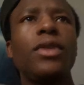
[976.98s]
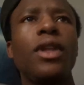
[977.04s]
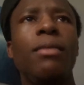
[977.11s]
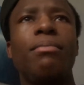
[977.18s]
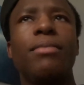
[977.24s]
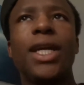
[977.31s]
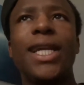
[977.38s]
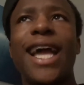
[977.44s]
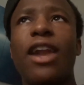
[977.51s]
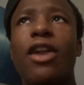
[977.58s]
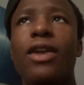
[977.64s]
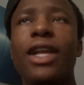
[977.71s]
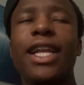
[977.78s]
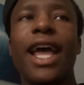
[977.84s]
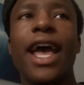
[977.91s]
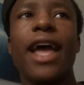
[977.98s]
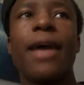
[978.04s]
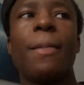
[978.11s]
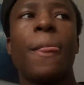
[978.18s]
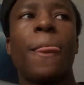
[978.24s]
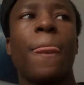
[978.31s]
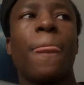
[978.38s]
But not only that,
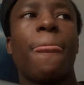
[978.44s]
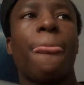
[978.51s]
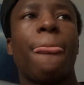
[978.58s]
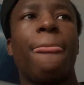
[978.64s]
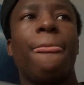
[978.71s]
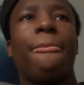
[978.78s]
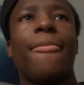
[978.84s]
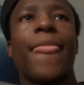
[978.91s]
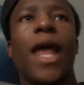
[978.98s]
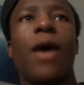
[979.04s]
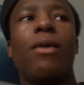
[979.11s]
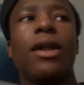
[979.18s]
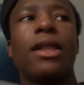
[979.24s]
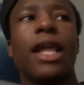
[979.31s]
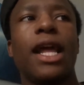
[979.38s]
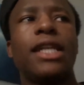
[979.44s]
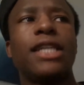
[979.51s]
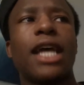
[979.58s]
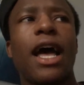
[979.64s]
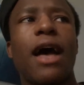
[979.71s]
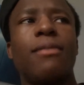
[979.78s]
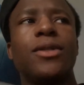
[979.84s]
I worked at
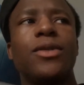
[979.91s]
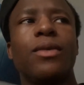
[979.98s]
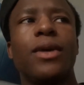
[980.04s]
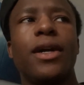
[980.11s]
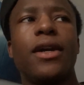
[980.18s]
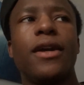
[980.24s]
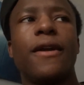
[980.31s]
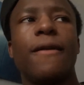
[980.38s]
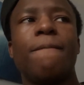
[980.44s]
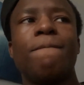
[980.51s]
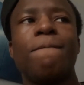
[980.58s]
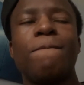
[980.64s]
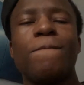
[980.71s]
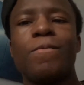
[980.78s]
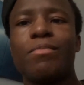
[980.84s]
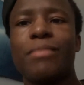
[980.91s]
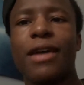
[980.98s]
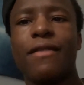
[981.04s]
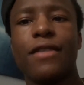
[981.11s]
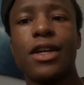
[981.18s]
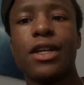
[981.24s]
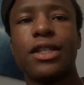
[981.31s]
jobs where my
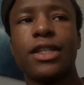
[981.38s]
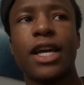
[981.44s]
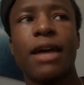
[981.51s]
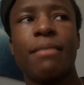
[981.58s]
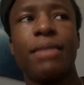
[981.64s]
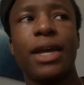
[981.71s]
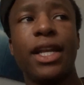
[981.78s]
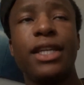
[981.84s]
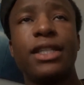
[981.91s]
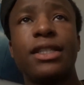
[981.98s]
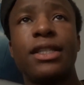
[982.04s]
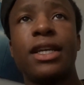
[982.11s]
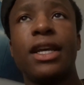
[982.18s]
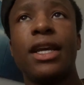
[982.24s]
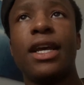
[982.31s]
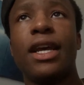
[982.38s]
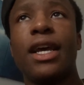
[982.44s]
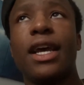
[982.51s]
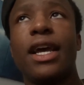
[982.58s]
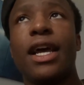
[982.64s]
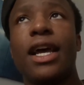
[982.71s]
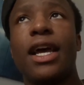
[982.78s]
first job, Pennis,
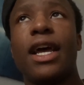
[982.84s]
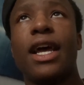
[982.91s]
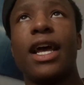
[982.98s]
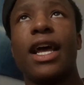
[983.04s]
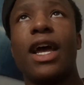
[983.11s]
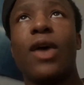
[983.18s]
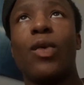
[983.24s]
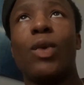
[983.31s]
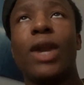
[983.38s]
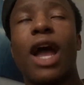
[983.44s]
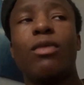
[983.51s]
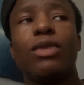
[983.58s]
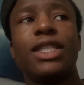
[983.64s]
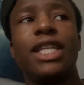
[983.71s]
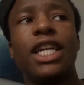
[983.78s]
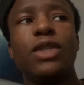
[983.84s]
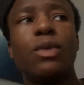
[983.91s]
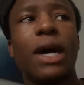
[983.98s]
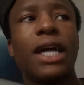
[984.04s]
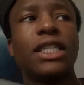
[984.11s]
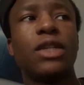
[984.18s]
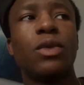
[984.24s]
when I was
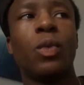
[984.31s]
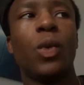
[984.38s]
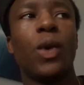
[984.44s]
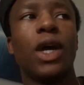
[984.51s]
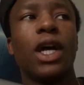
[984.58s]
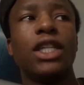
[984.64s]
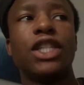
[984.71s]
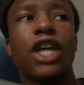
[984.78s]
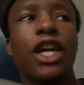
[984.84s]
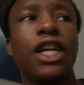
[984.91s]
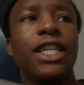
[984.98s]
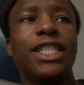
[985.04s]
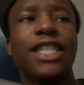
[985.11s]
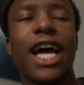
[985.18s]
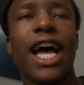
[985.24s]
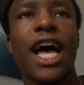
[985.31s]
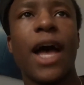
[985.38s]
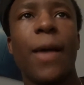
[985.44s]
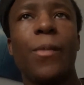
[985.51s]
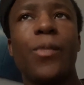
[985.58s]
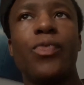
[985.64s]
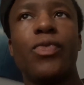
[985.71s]
dishwashing a certain job,